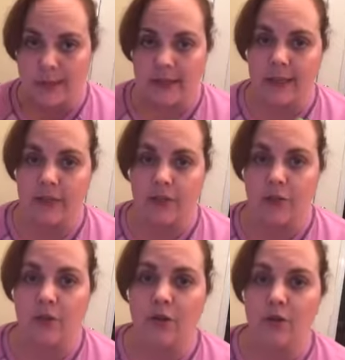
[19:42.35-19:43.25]
and
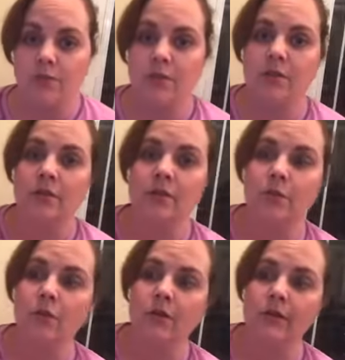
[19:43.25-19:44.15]
you don't
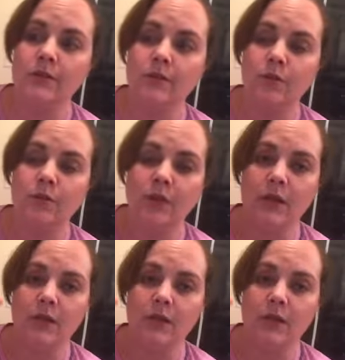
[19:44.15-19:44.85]
want to